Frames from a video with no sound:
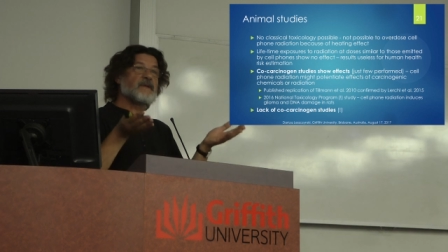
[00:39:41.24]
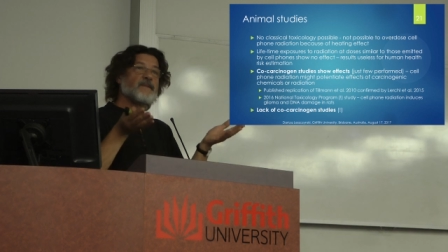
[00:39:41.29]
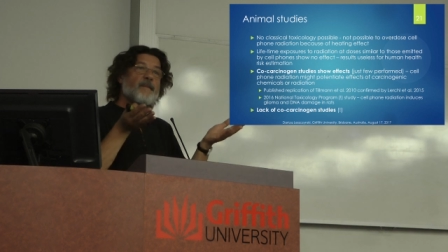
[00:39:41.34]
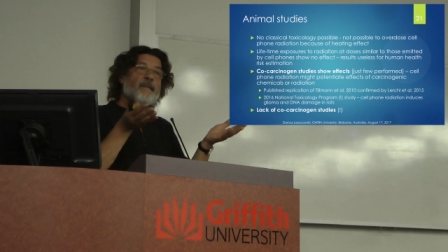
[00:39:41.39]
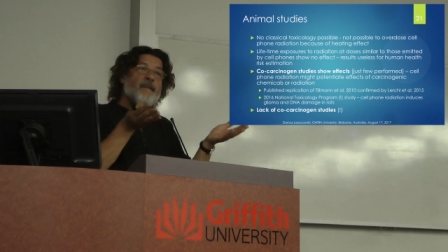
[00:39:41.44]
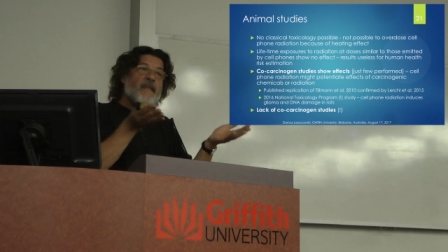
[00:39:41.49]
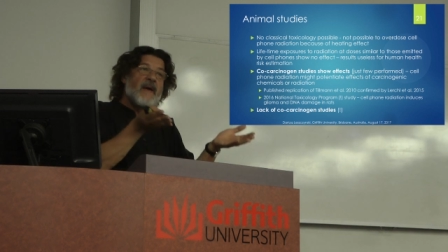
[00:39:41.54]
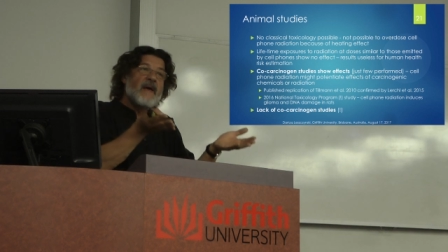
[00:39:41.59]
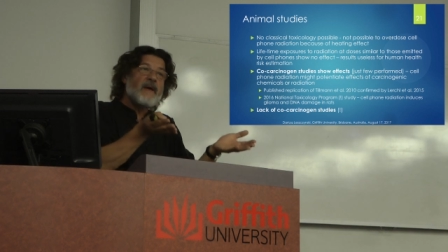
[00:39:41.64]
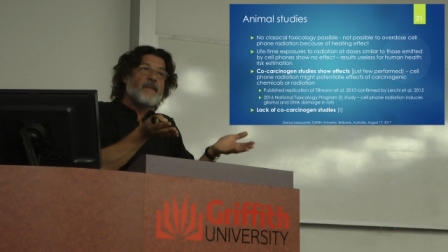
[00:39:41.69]

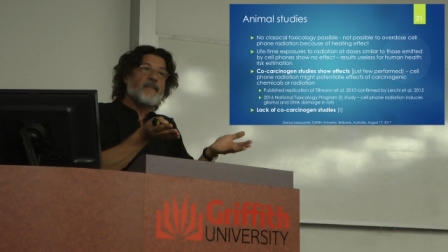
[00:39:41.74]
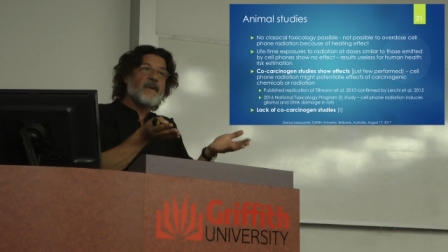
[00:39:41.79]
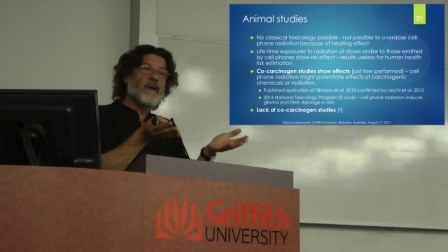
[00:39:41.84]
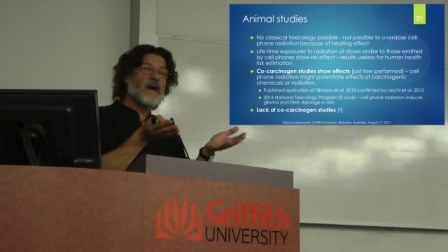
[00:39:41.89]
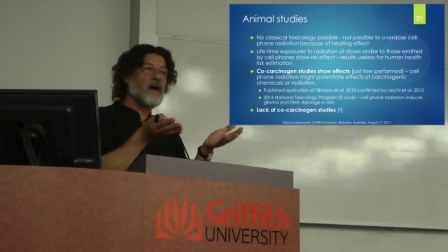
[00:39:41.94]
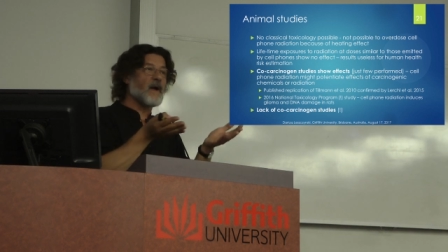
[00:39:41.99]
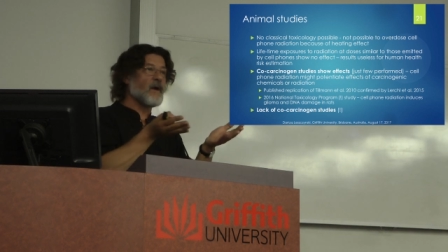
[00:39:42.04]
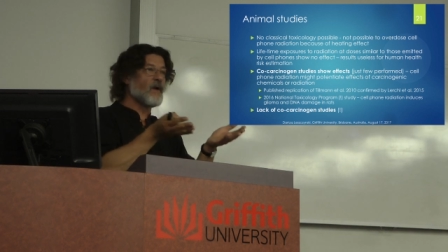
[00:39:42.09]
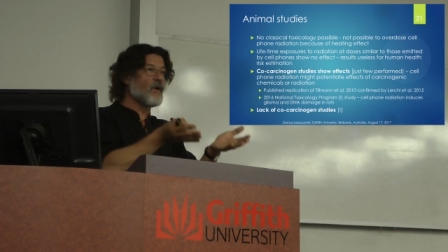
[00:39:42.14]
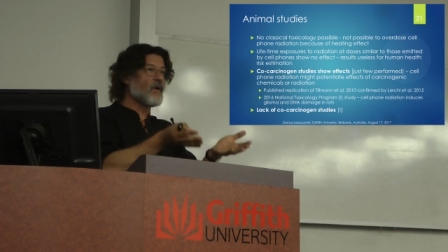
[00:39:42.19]
that
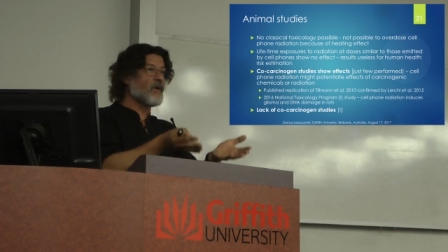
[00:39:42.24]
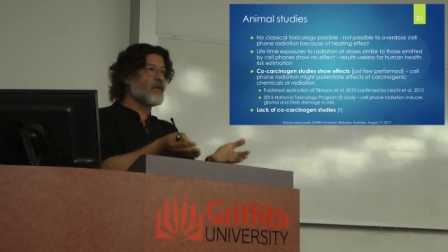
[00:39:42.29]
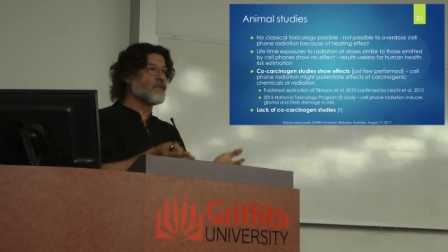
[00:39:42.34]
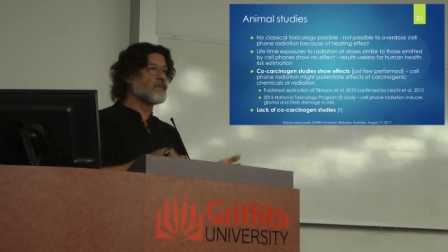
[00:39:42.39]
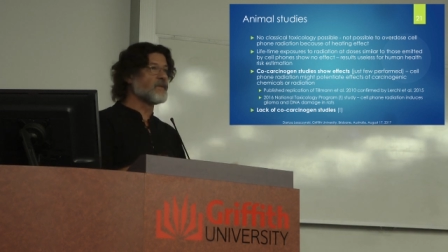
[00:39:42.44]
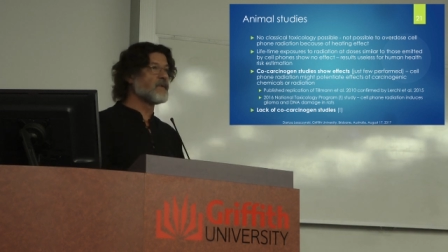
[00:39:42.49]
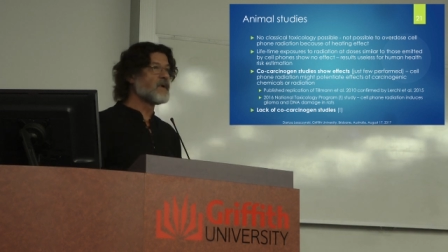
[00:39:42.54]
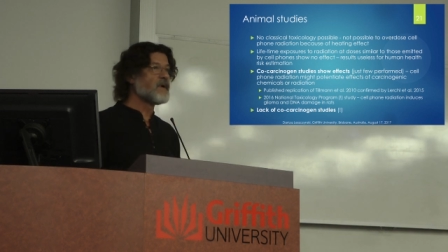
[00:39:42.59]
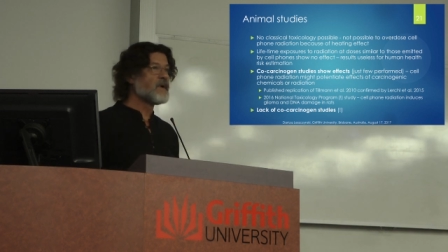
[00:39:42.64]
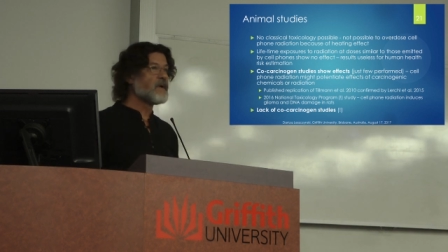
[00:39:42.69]
maybe
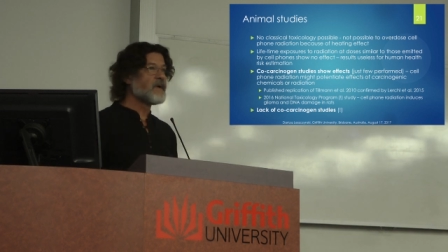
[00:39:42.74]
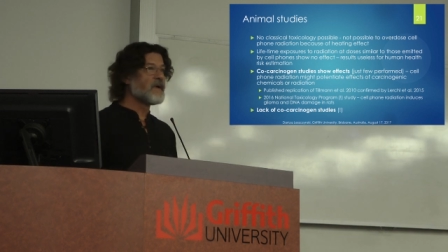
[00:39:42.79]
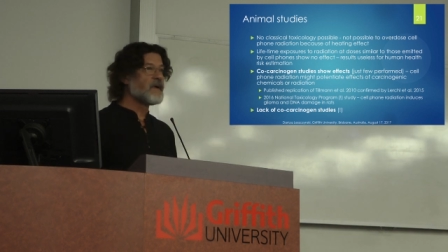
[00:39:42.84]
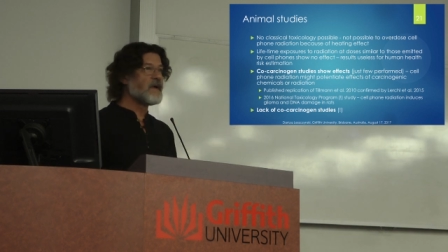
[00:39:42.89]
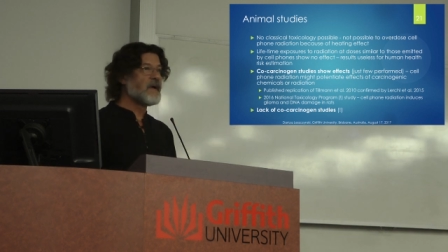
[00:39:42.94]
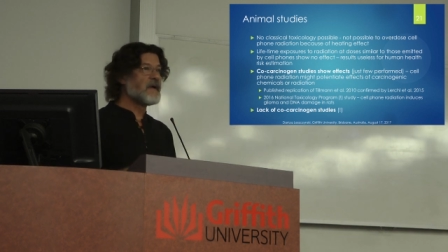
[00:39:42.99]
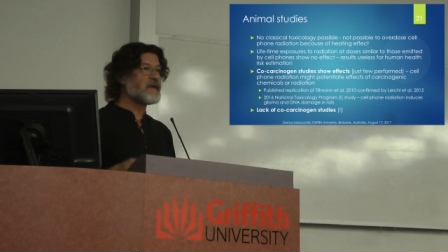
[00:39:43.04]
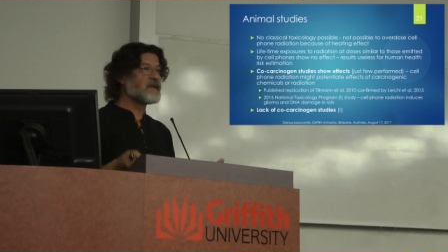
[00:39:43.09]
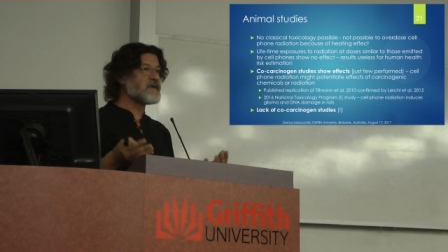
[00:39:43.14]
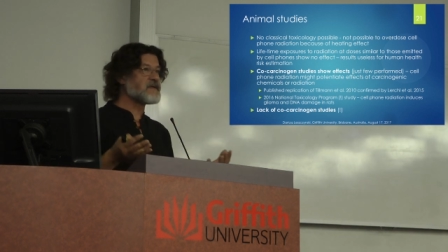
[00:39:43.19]
alone
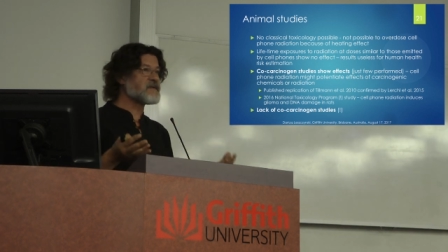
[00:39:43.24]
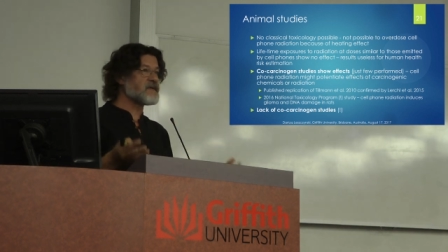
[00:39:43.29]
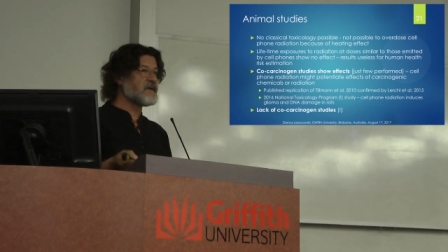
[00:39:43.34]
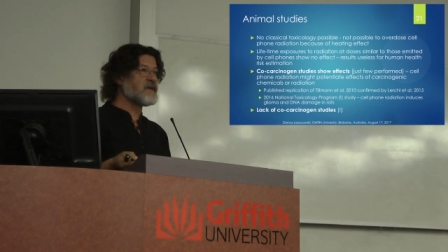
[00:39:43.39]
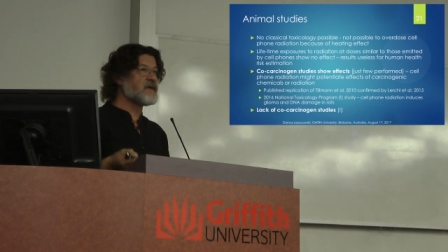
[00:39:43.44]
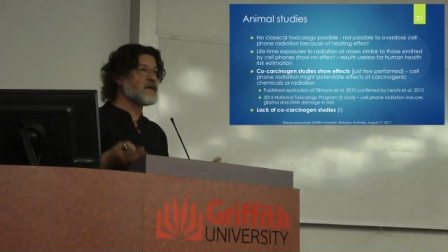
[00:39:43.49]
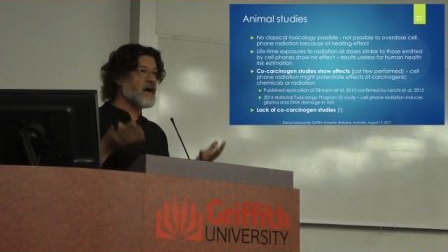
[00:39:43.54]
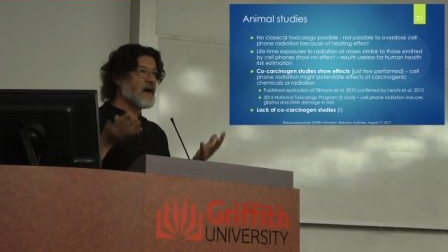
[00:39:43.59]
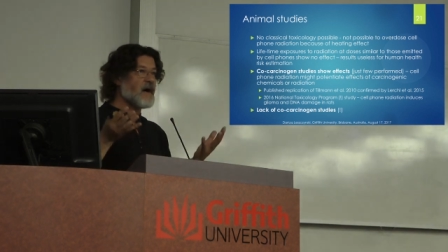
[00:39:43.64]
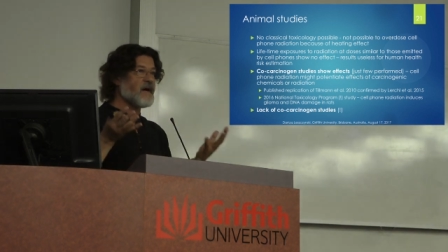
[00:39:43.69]
it
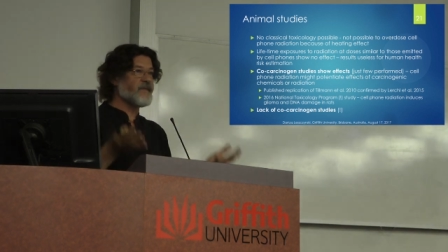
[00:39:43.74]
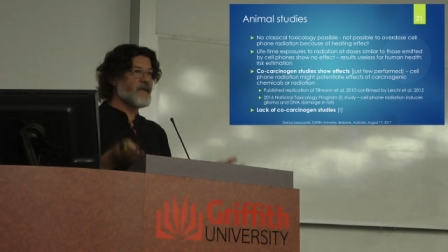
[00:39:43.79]
is